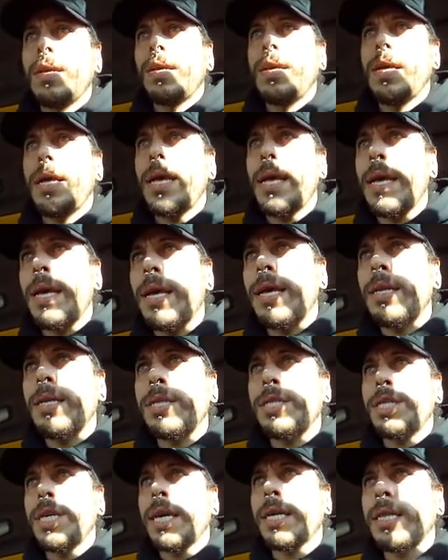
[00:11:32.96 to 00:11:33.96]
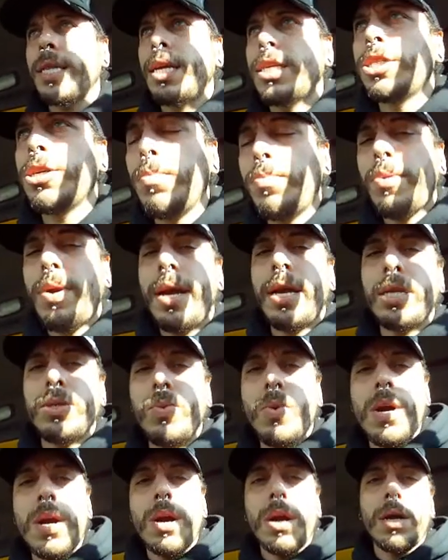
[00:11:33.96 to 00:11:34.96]
And check that your brakes
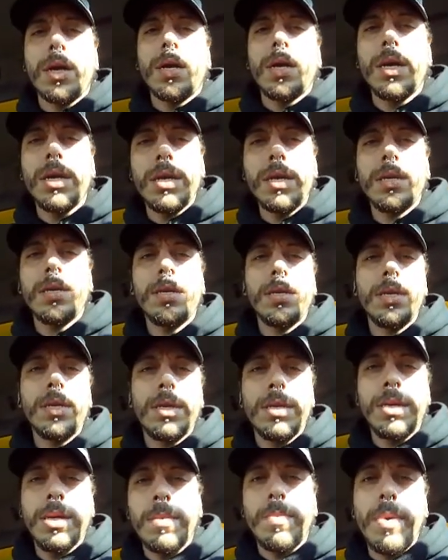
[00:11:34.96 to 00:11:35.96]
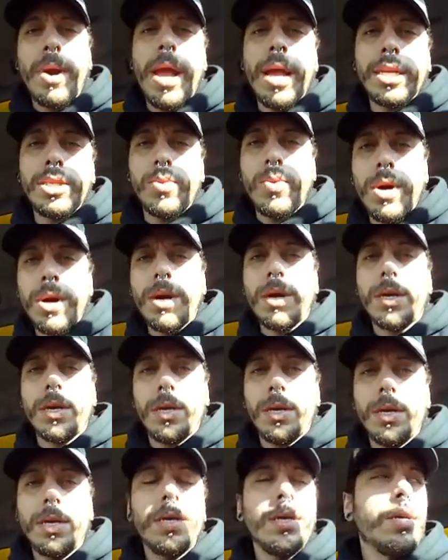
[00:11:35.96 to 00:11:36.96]
work. Brakes work.
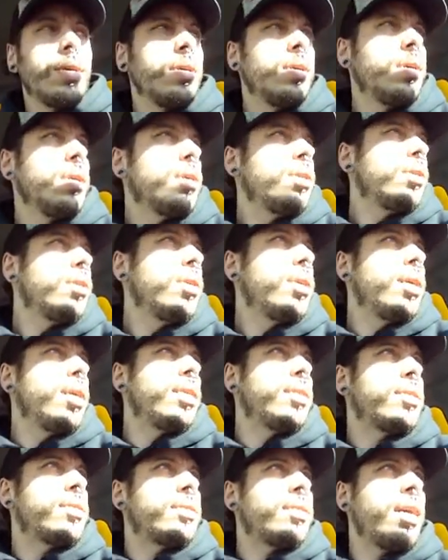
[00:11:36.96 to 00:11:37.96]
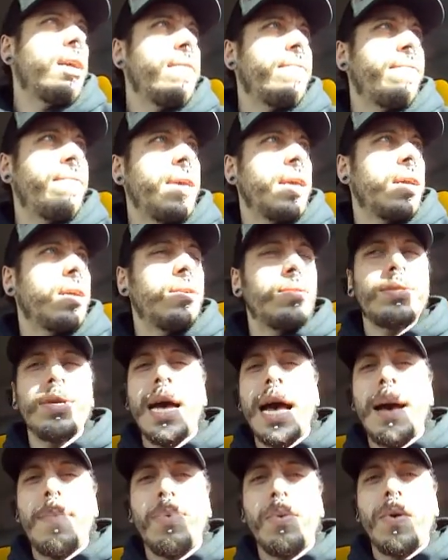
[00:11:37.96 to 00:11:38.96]
Safe vehicles
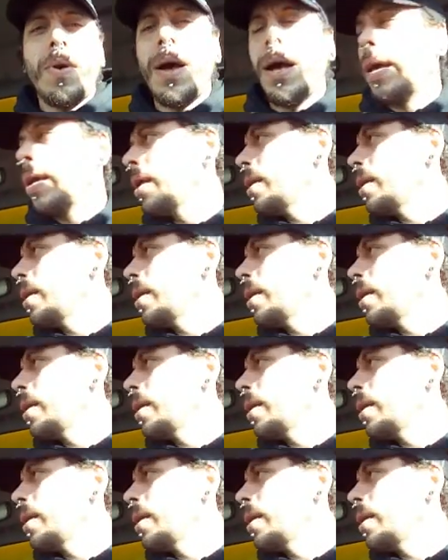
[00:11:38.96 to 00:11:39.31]
operate.